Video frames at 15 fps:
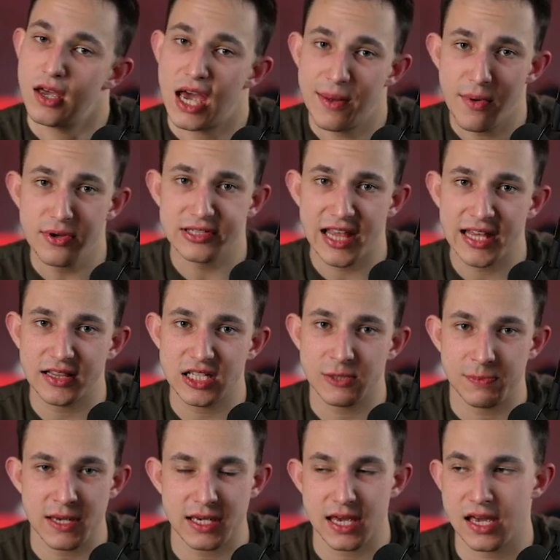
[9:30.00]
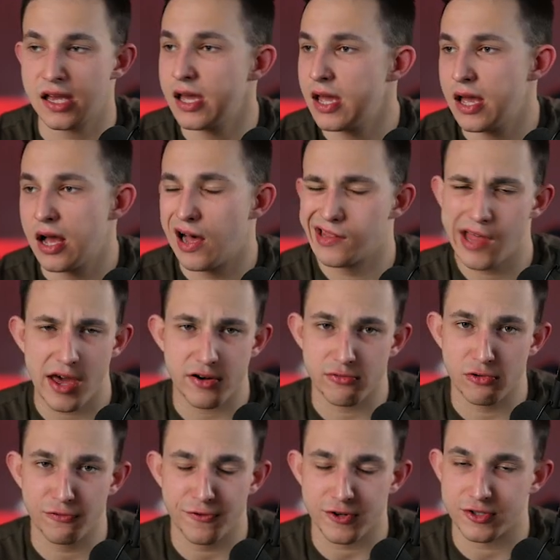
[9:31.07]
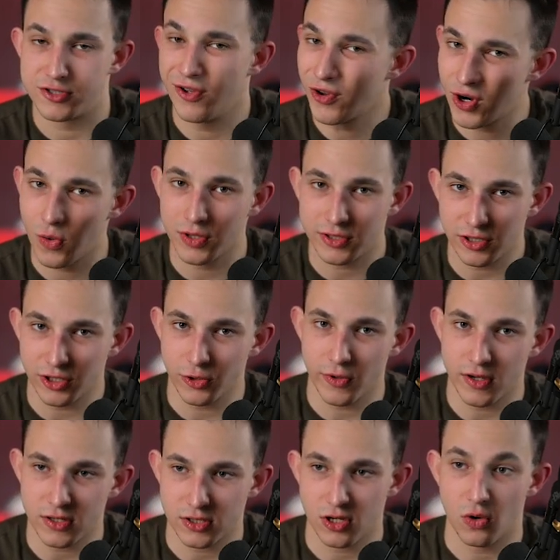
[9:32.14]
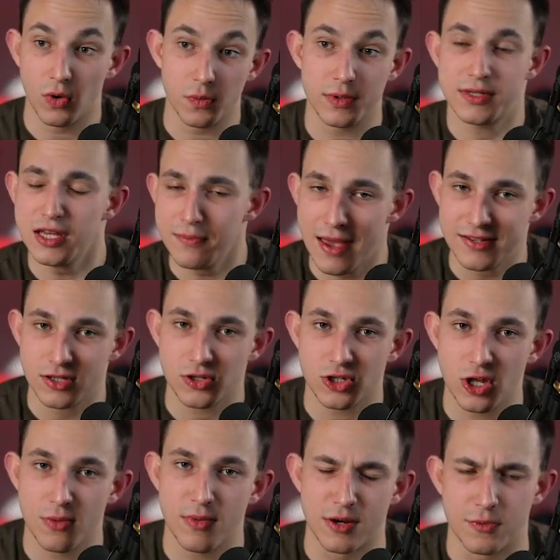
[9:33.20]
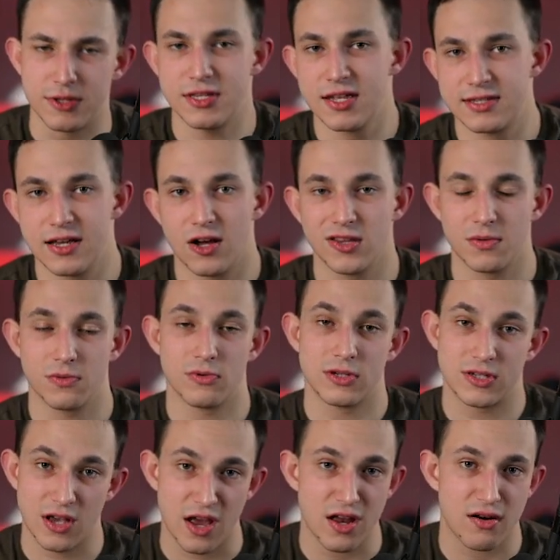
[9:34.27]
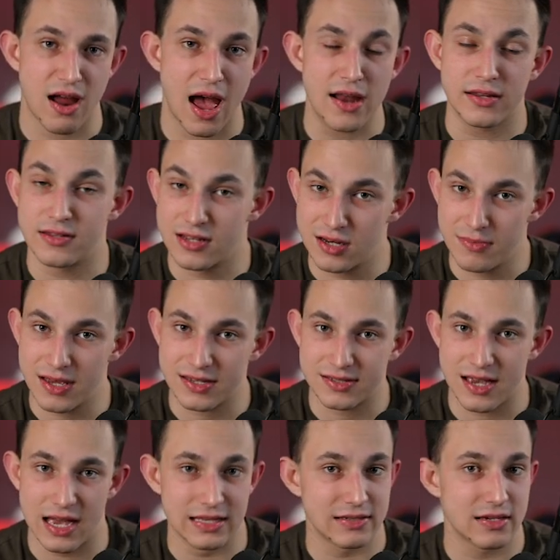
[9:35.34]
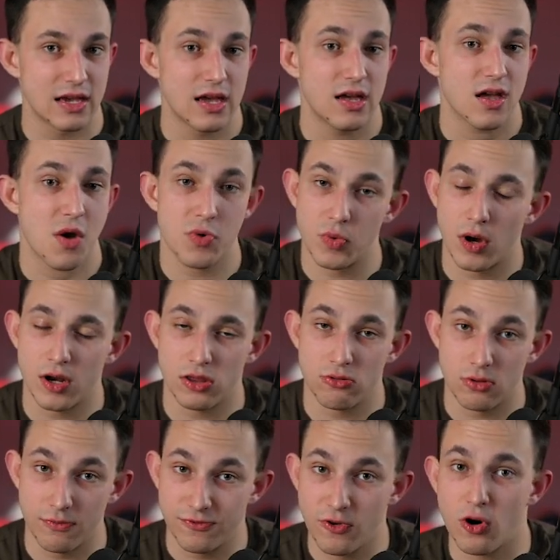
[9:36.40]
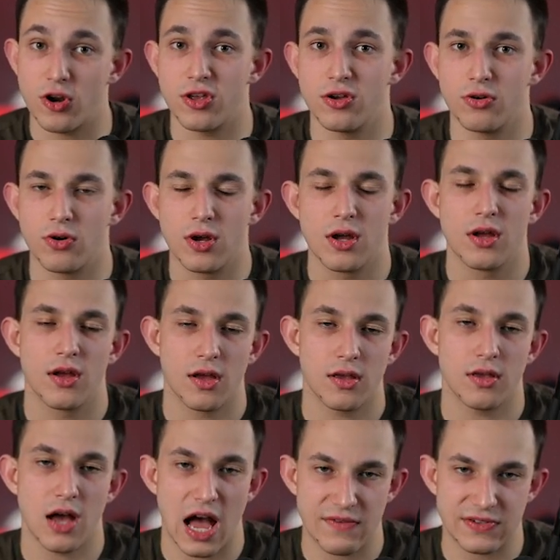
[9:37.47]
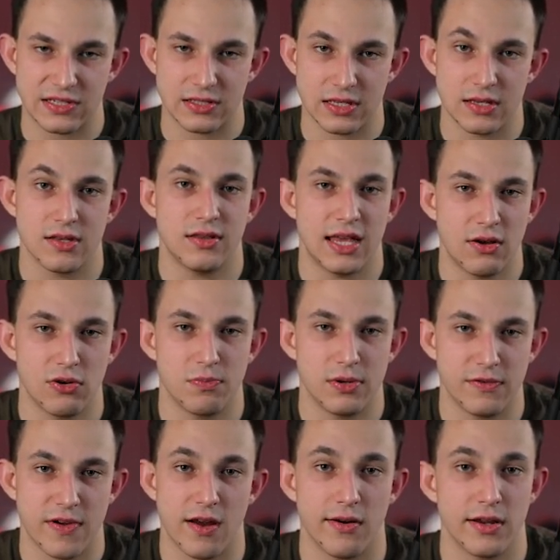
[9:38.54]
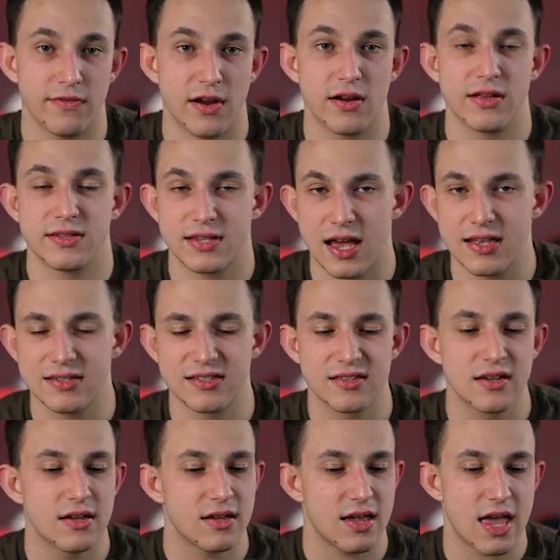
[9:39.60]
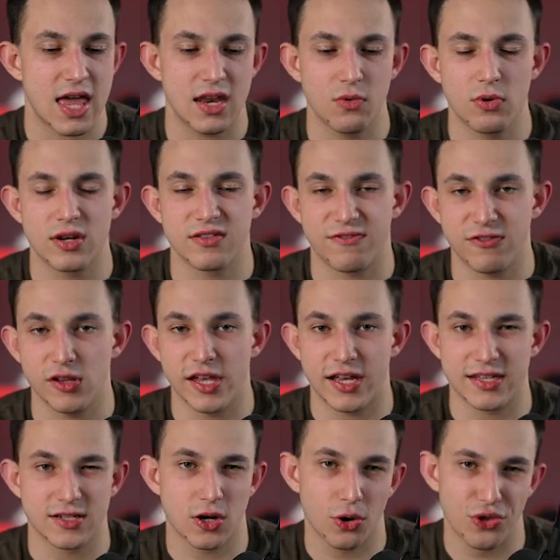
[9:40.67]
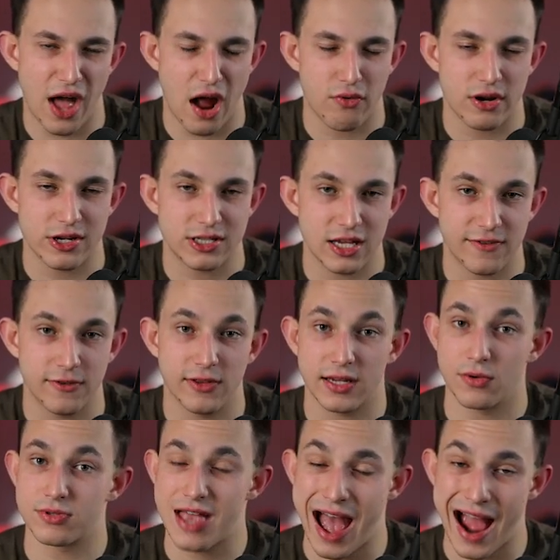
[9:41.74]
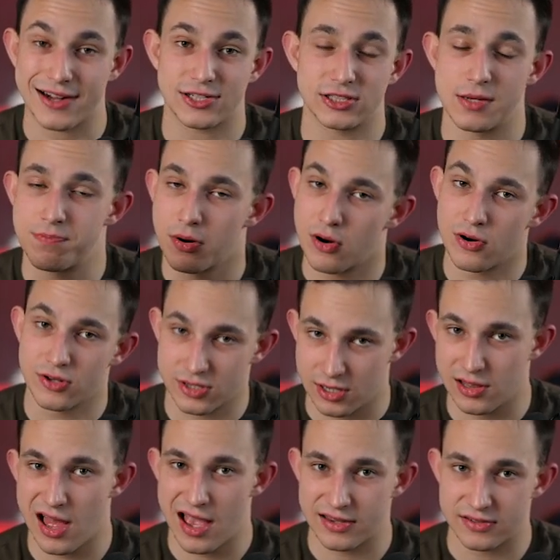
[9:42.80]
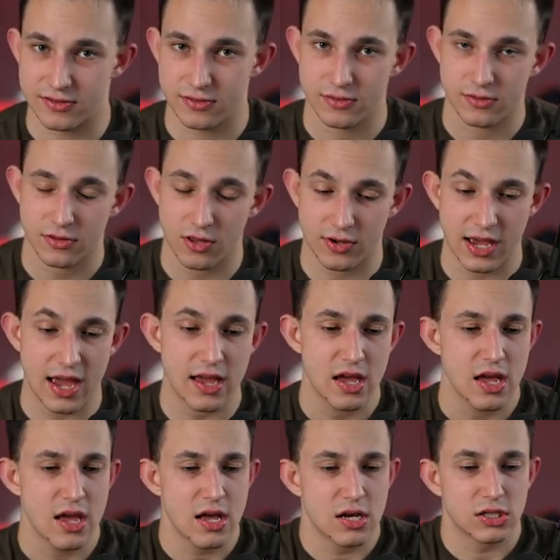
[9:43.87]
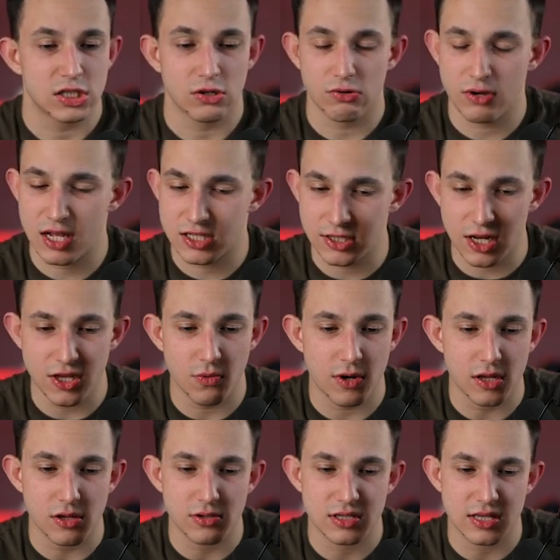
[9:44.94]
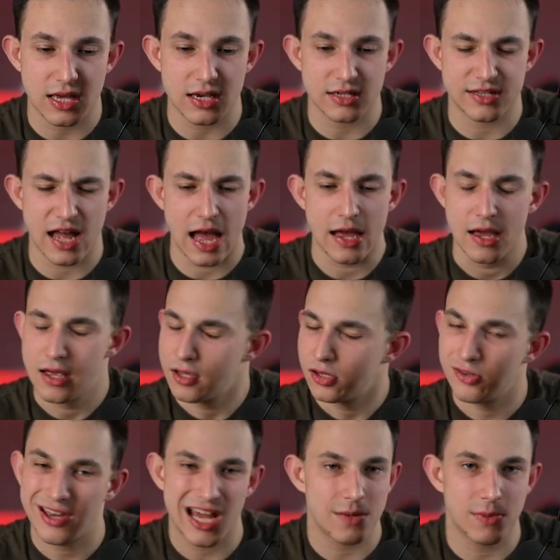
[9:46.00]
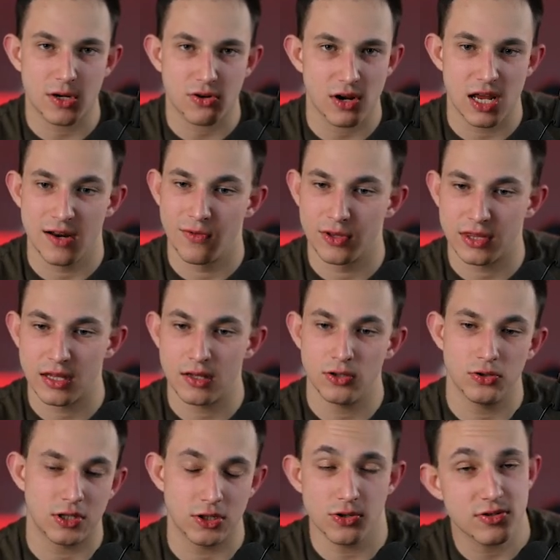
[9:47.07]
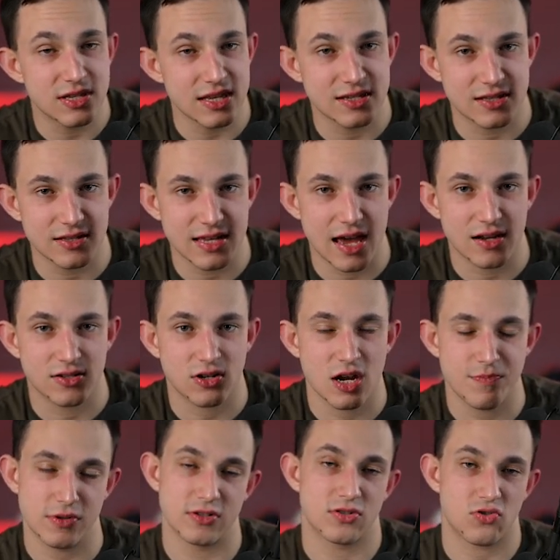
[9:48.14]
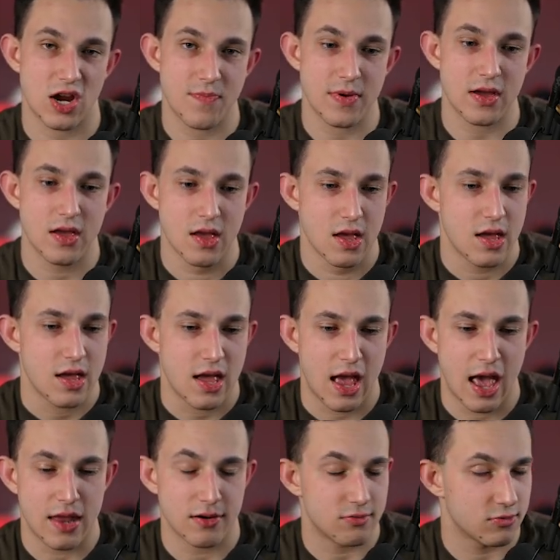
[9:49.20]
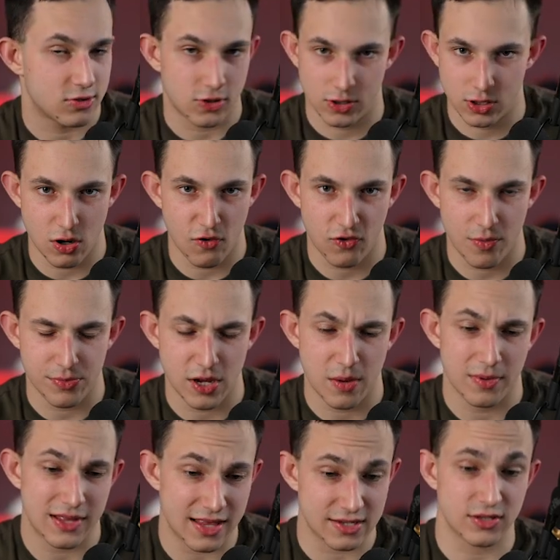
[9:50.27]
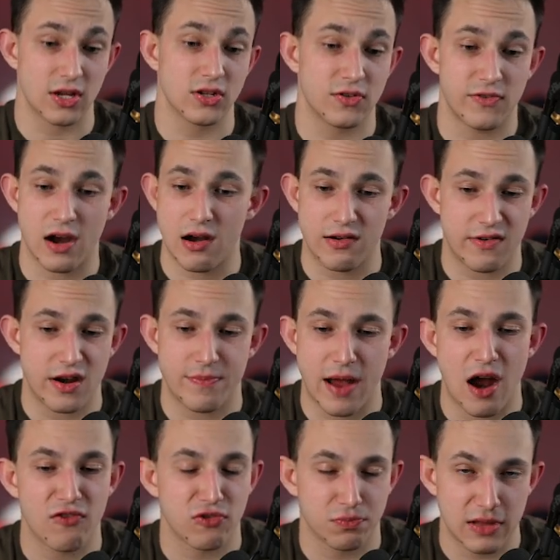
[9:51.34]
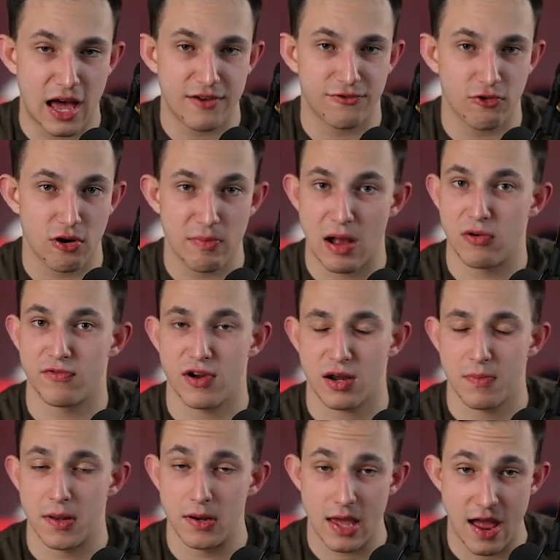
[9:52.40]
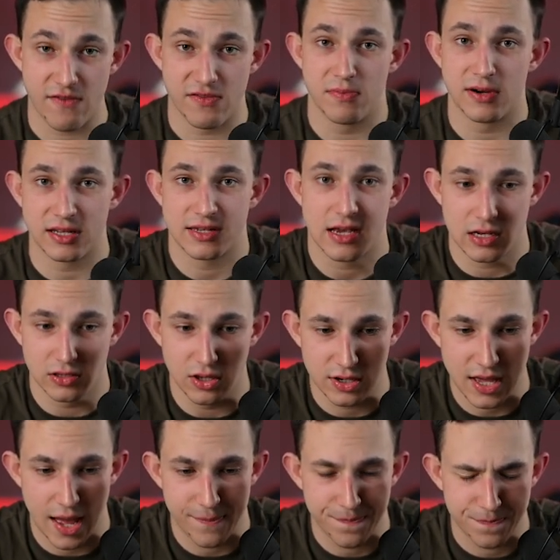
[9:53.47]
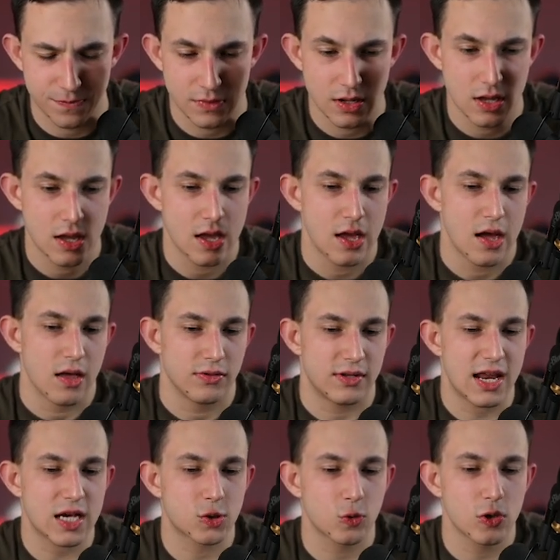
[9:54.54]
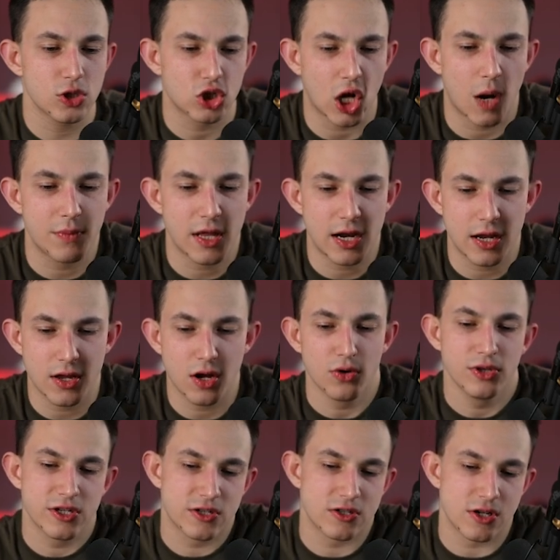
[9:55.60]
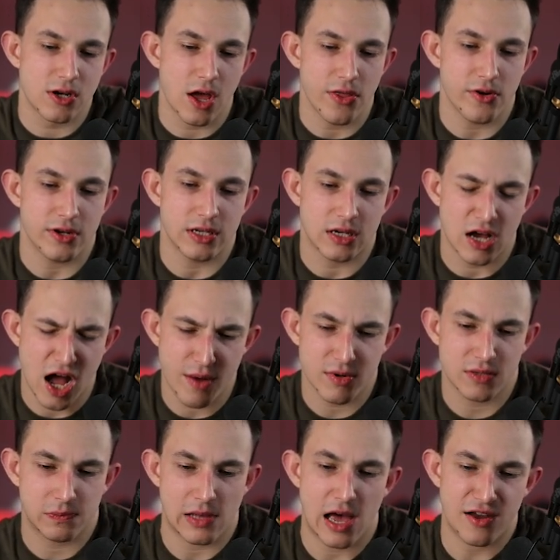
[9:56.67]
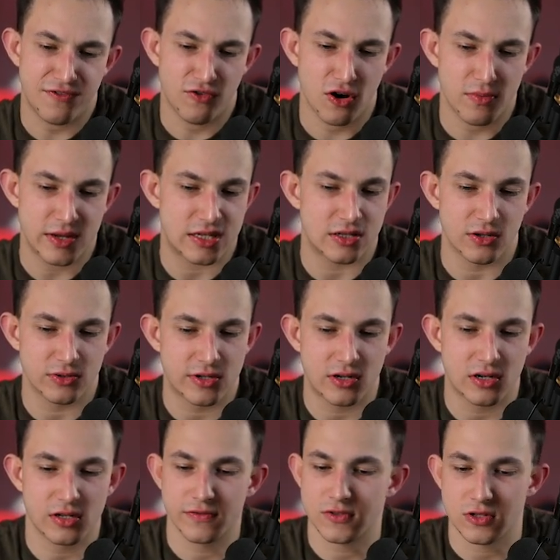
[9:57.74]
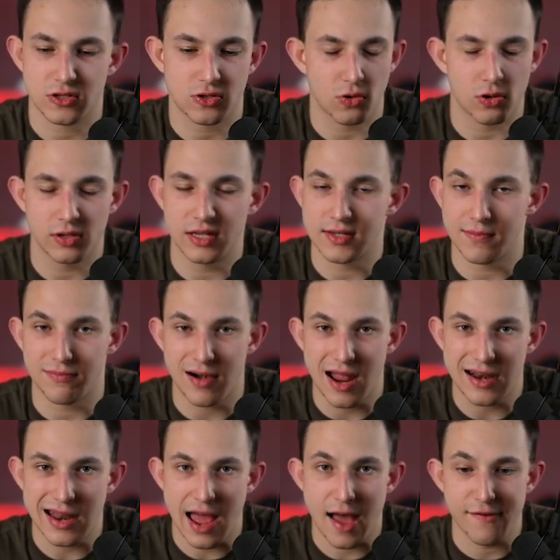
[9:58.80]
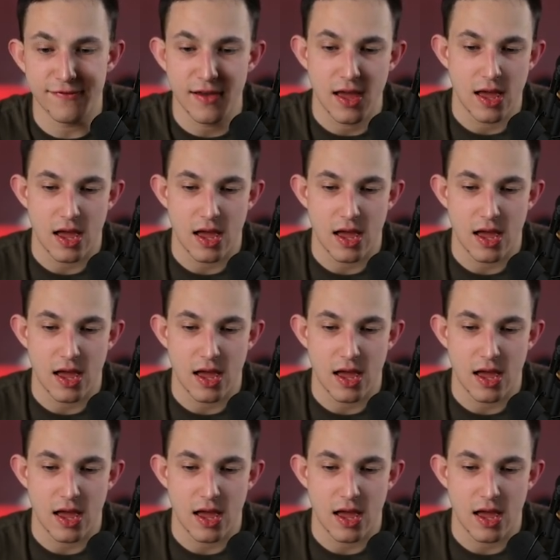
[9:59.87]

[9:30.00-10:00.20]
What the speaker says: And most likely speaking, a lot of roofers don't know what they're doing. So when we did message them and we did tell them, we saw your ad, it didn't make sense, and we want to do them for you, obviously they would be very, very enticed. And it wouldn't feel like it's cold outreach. They'd feel like it was actually personalized. Okay, so it's another one of those things that you got to be creative with it. You can use the Instant Data Scraper to scrape it and sort of go from there. But that's another very, very powerful platform I would recommend everybody take a look at. The next one, Charm.io. This is another e-commerce platform. It's an alternative to Store Leads and BrandNaav.